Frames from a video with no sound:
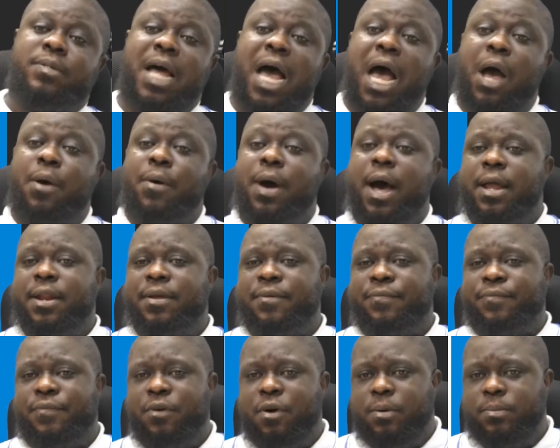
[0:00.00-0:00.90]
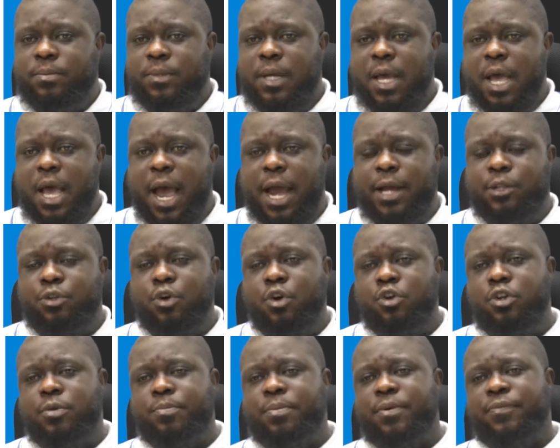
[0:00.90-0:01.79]
How are they formed? I
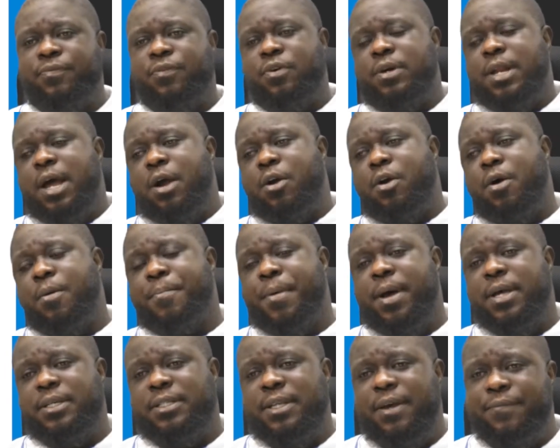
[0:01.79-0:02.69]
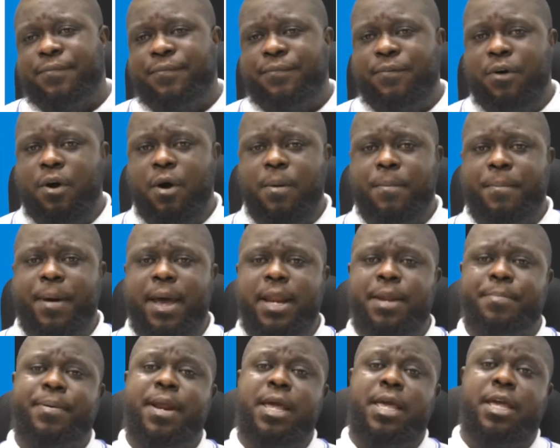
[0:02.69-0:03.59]
told you before that compounds are formed by
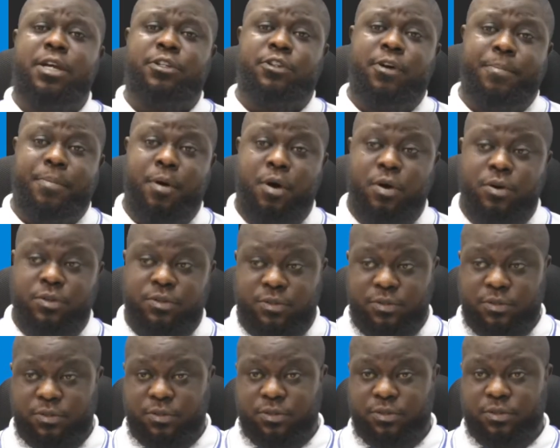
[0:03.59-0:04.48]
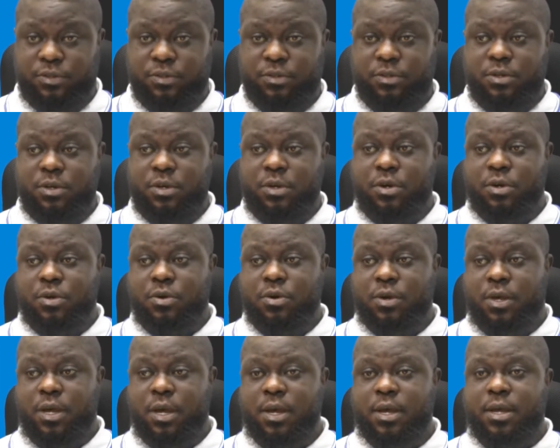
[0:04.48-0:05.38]
the breakage of bonds.
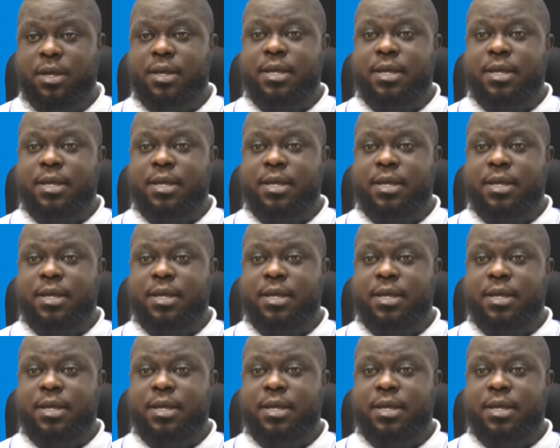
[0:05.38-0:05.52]
Okay?